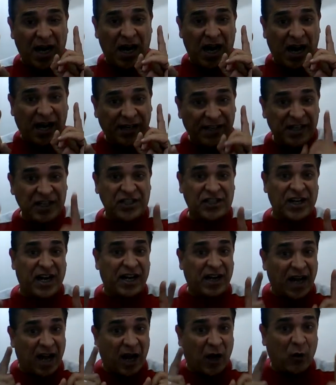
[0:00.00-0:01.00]

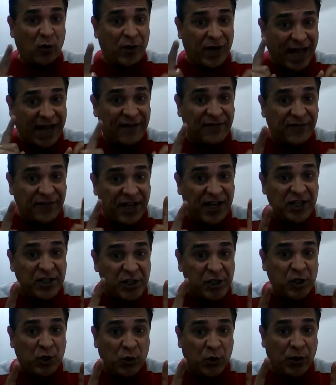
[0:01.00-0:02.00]
understand how life
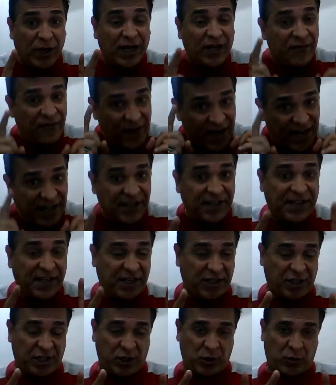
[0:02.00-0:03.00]
takes you and where it
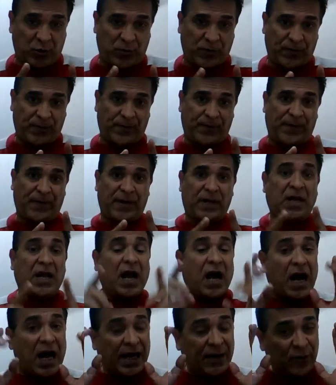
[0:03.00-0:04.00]
takes you.
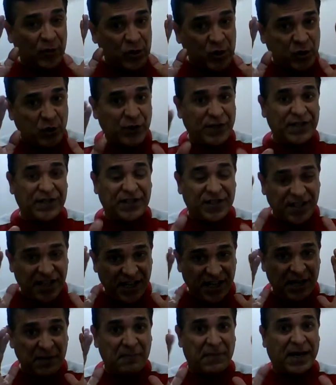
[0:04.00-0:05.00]
I was
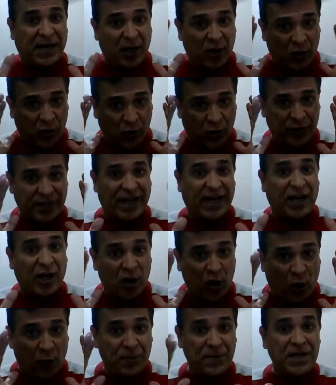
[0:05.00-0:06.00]
sitting in my hotel
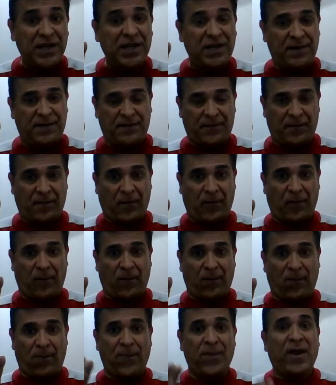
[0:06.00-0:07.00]
lobby.
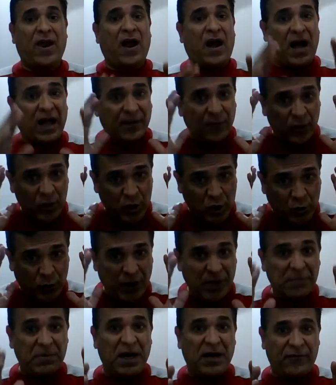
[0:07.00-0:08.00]
I was
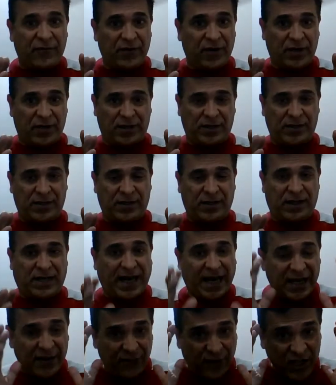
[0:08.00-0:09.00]
doing my work,
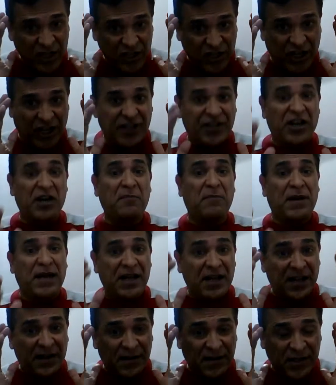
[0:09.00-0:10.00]
and one
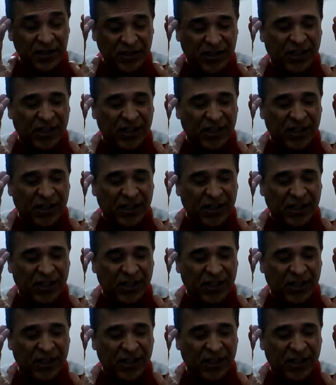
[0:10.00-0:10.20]
gentleman